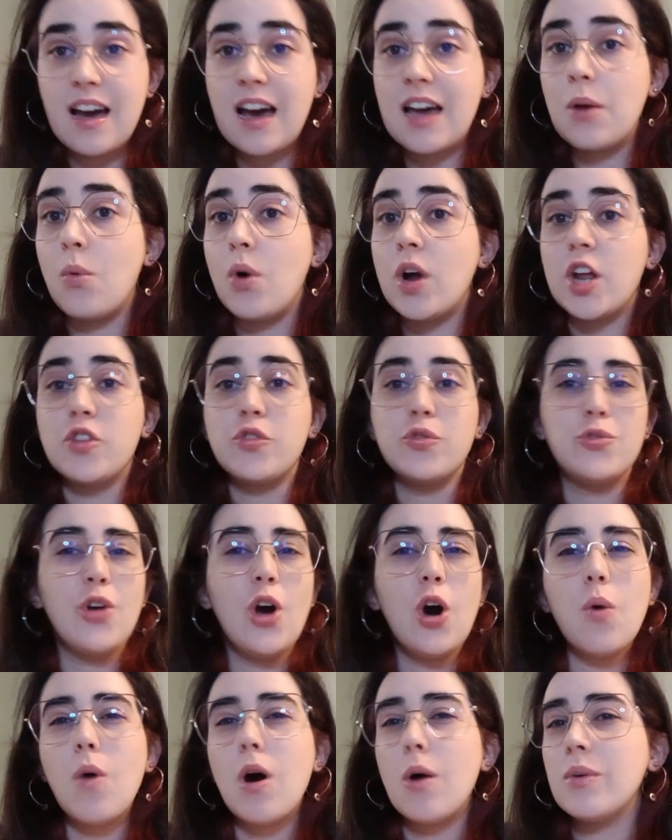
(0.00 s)
I wanted to
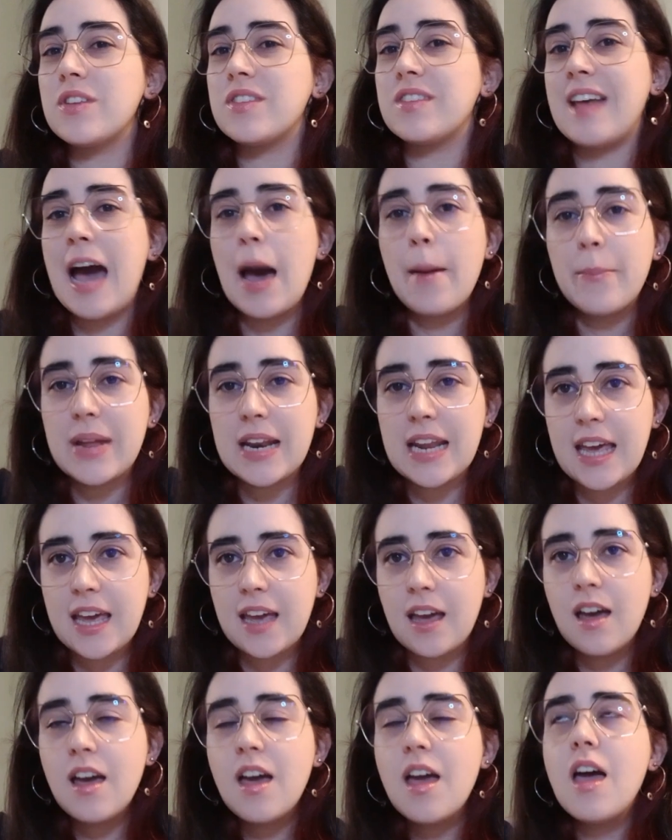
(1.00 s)
know what was
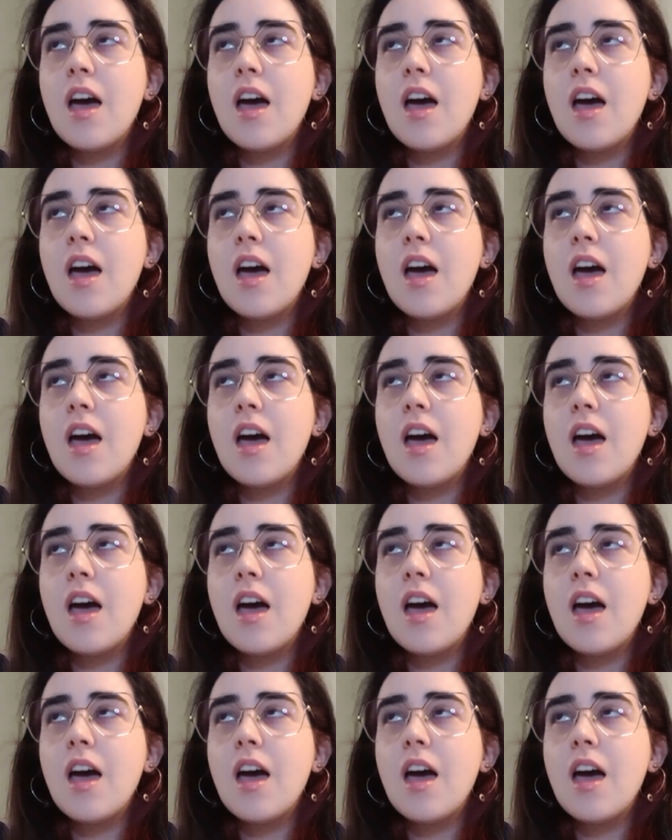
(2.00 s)
happening,